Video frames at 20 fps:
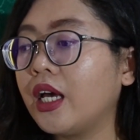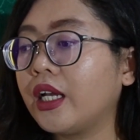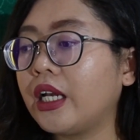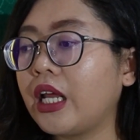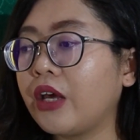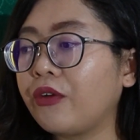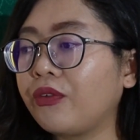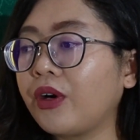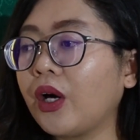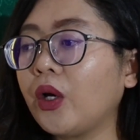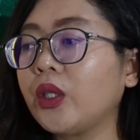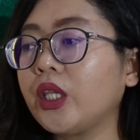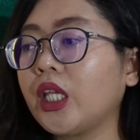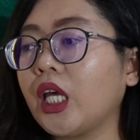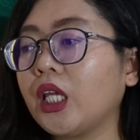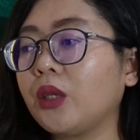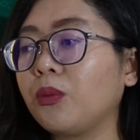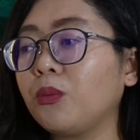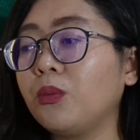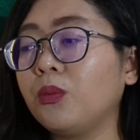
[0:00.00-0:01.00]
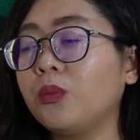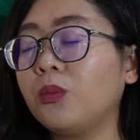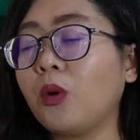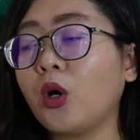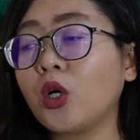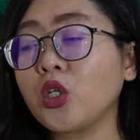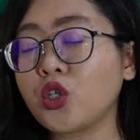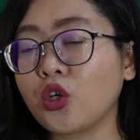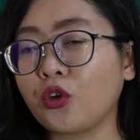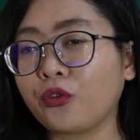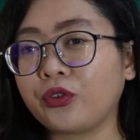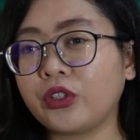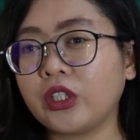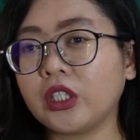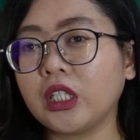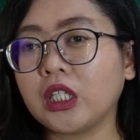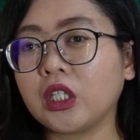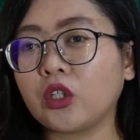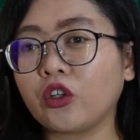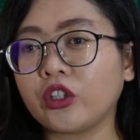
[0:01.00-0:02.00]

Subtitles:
They found that most of the